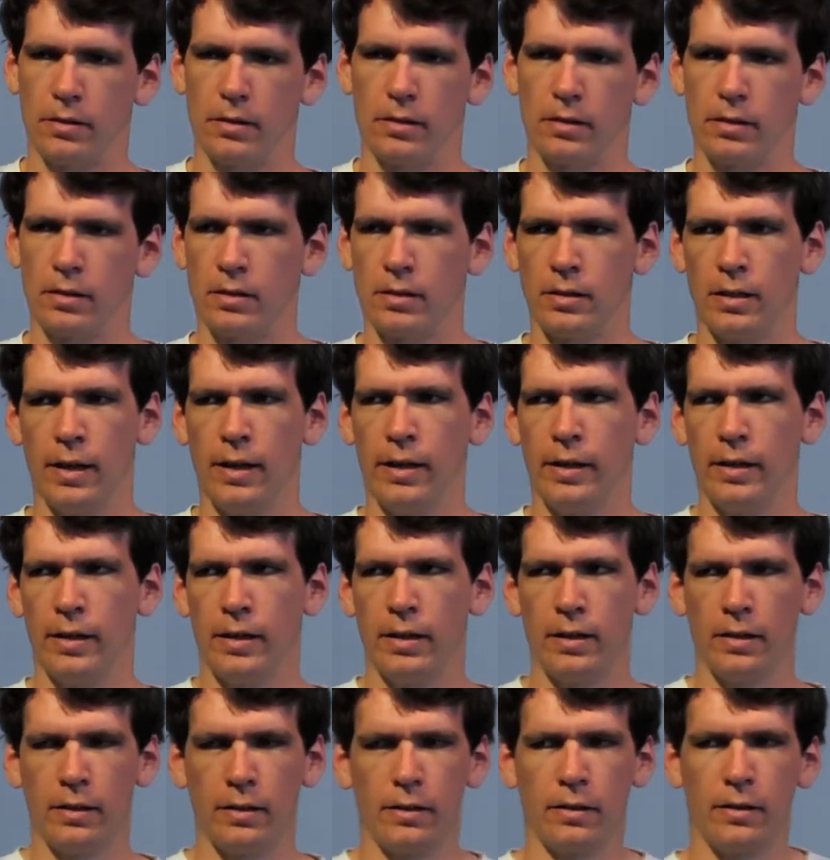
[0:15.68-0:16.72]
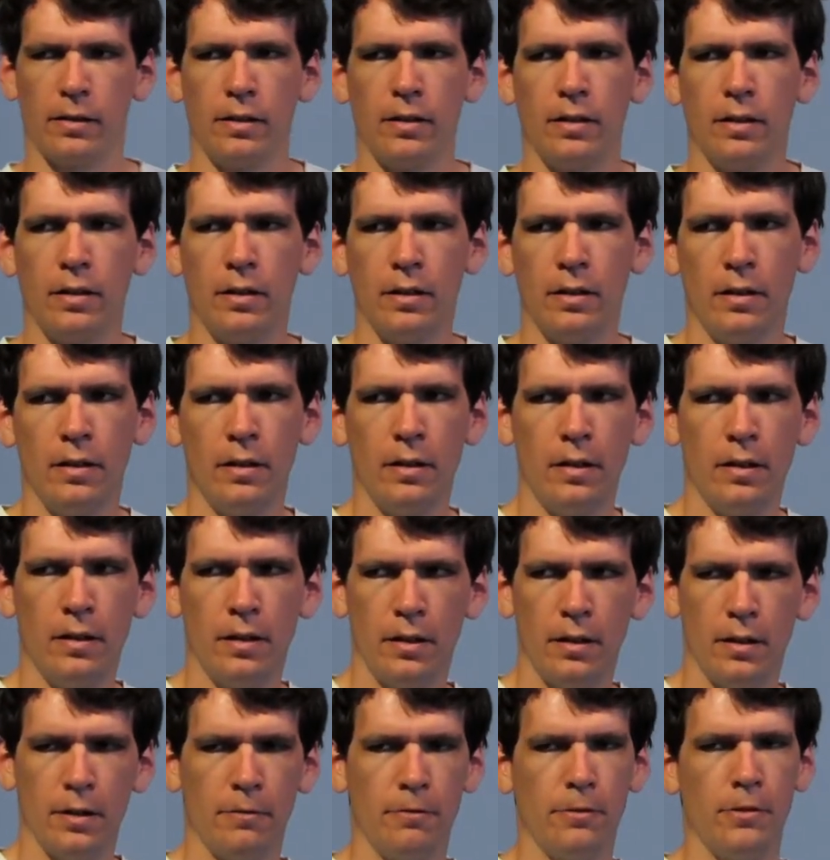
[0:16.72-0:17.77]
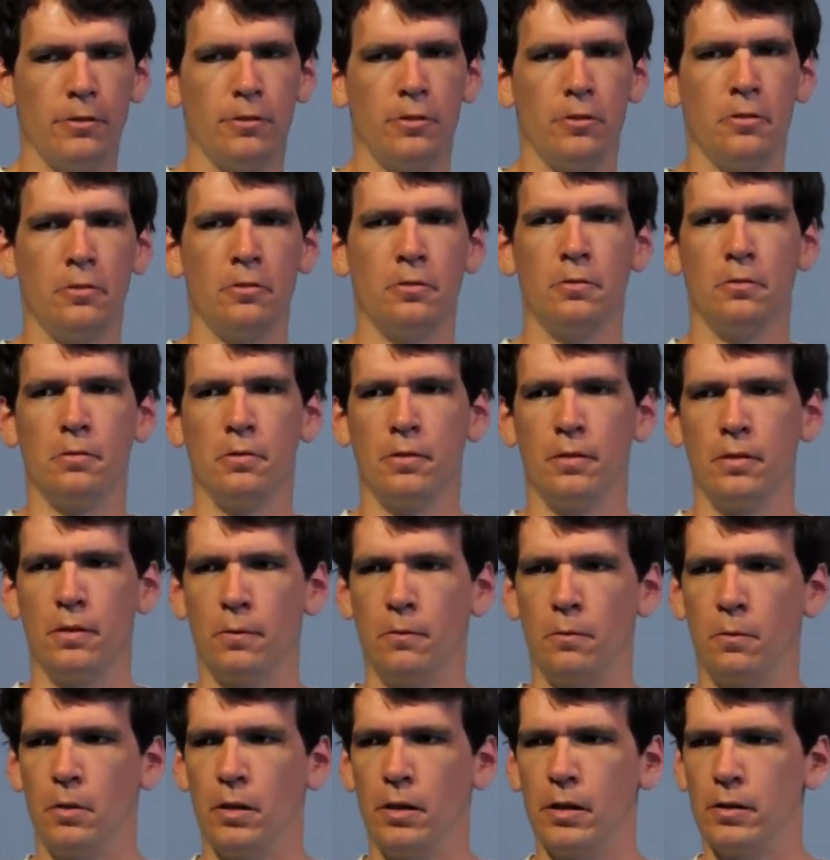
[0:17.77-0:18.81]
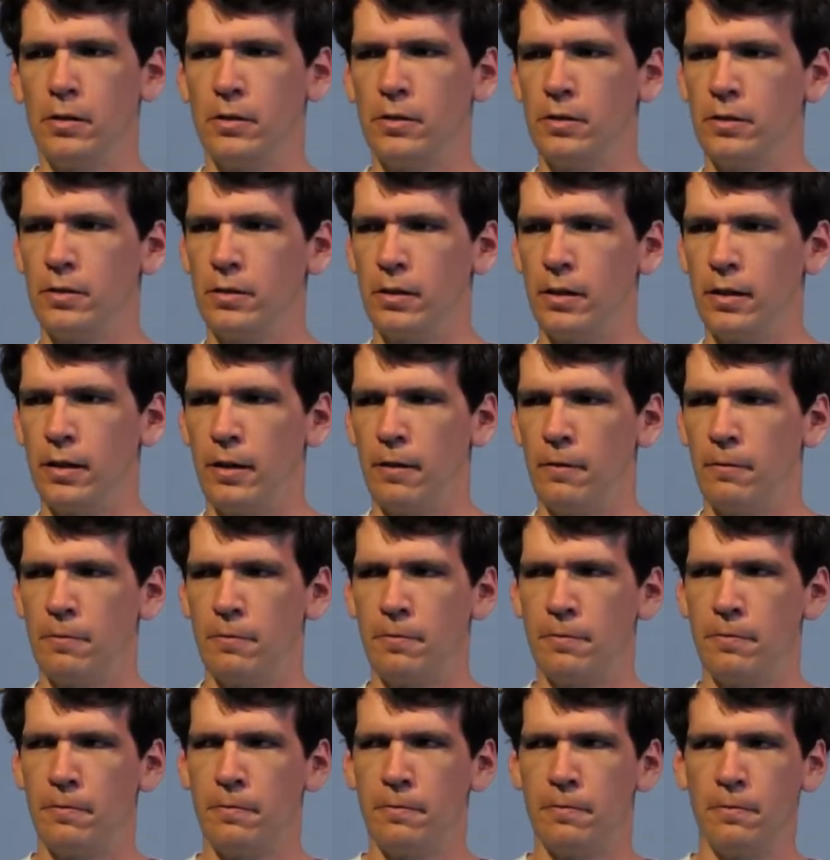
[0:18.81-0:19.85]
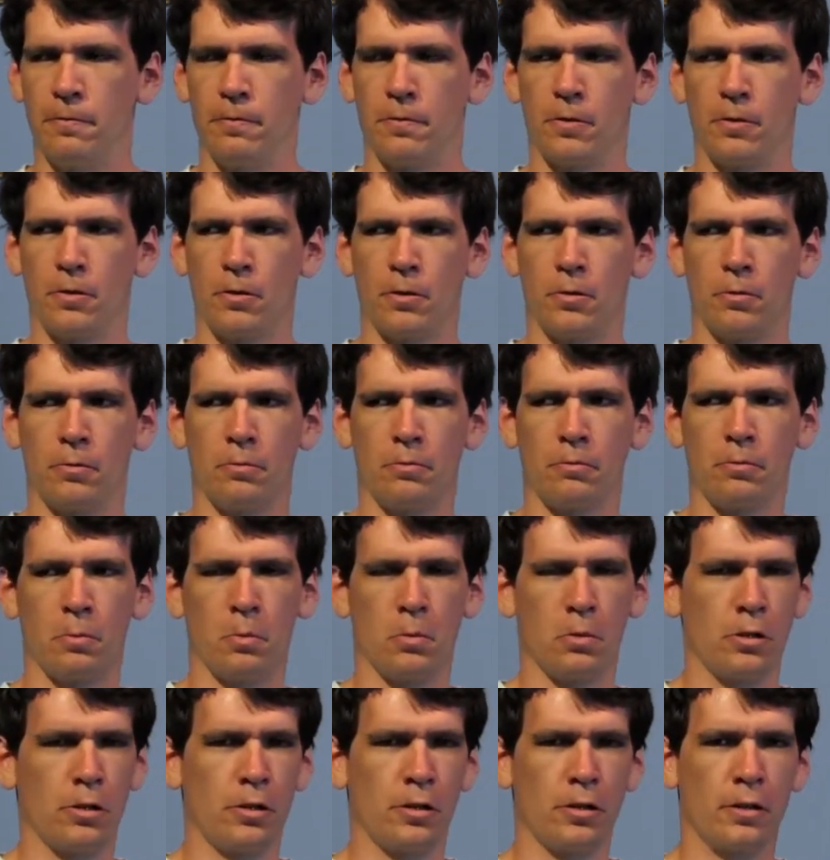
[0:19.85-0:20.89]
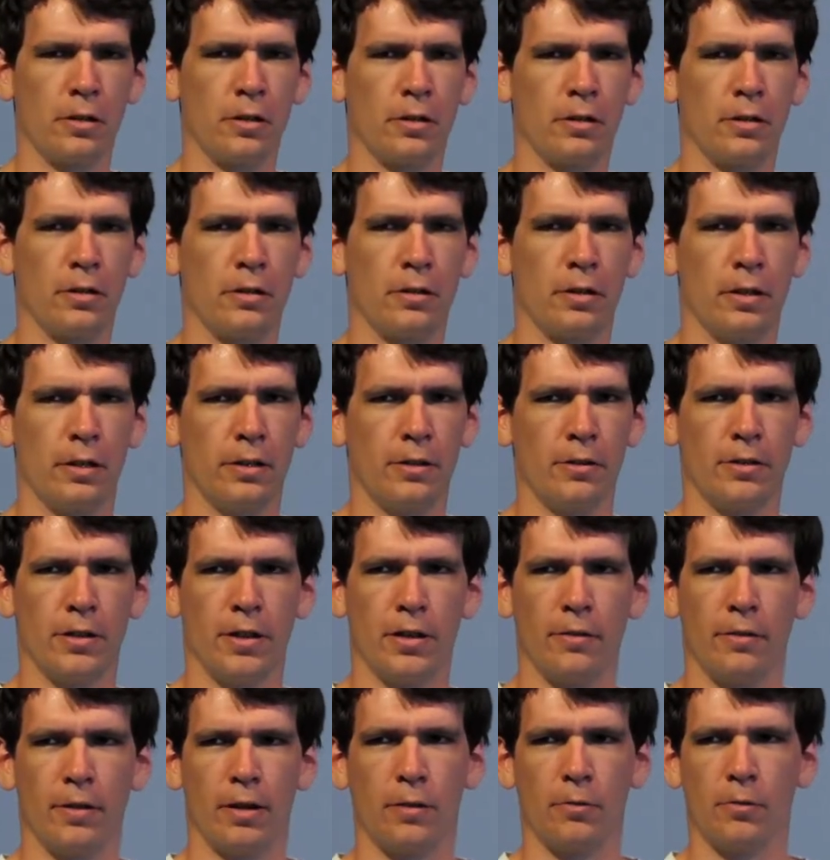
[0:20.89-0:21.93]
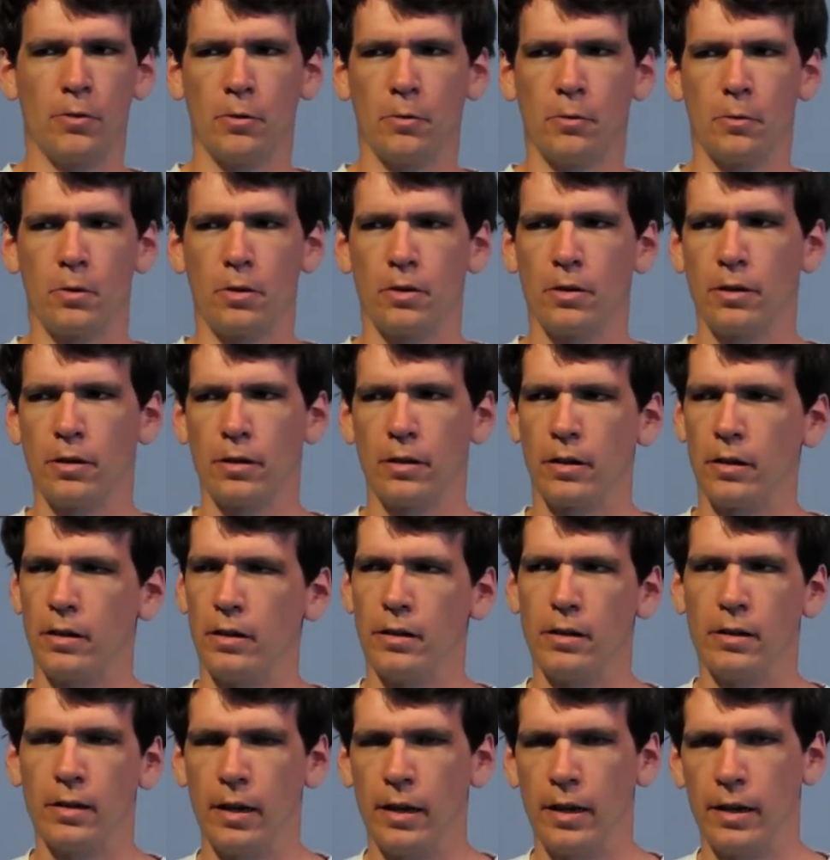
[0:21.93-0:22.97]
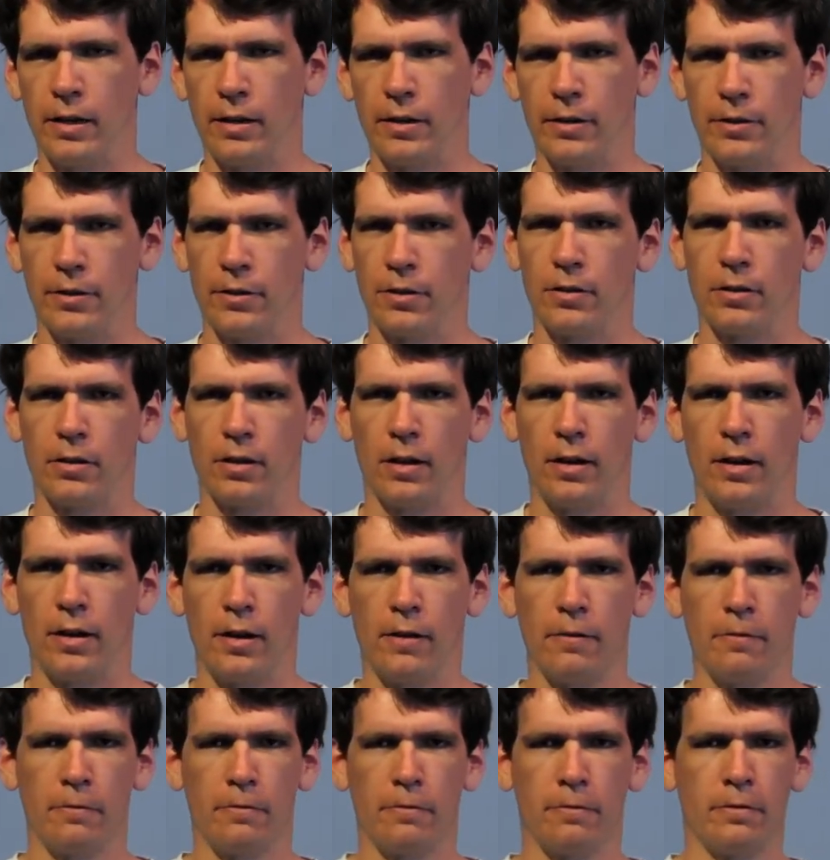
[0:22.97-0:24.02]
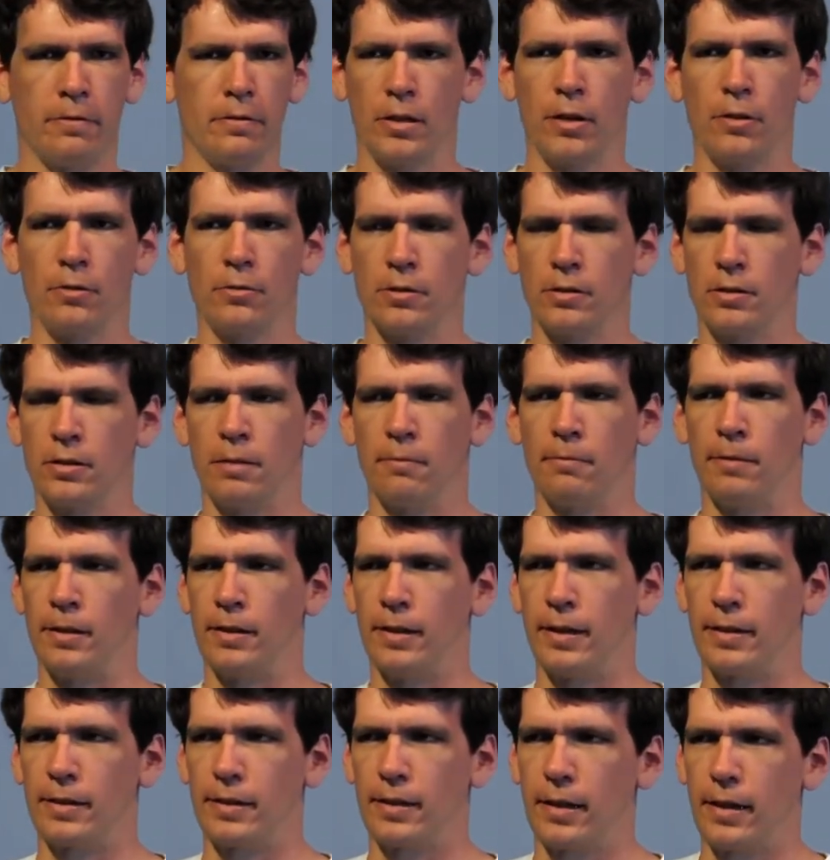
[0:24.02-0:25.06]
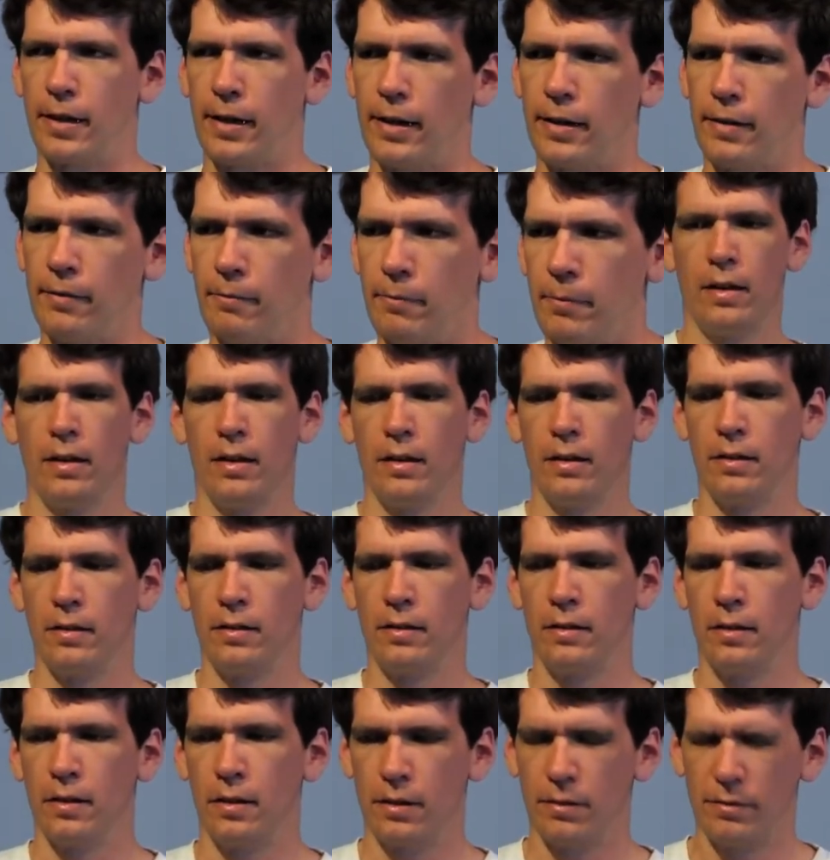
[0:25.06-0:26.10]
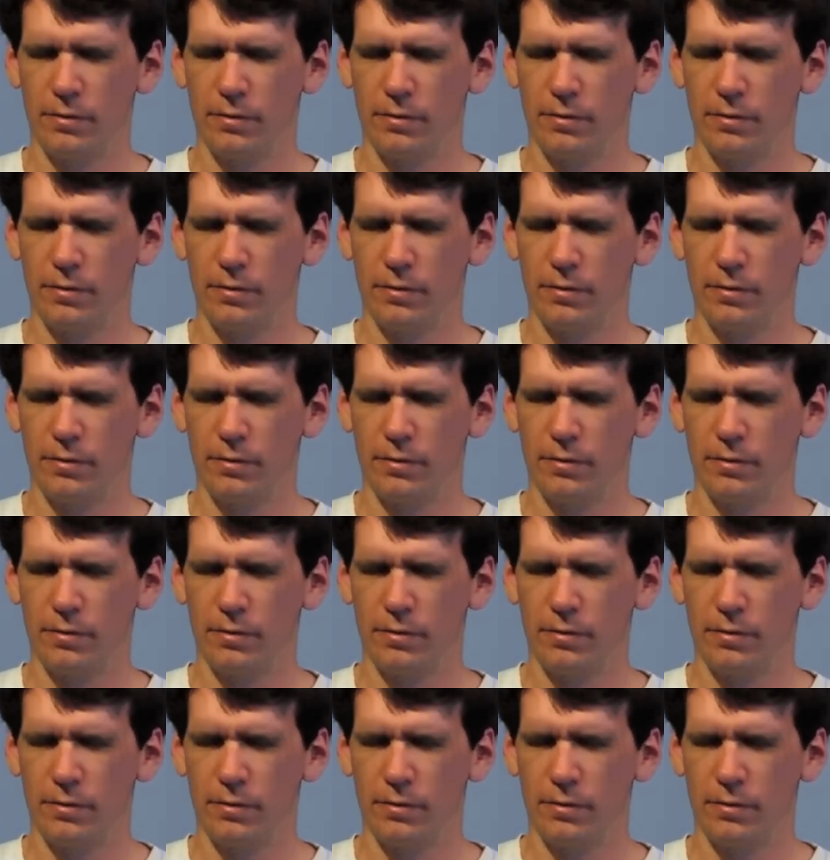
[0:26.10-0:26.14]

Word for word: saying, if you do what you love for work, then you never have to work a day in your life. Goes something like that. And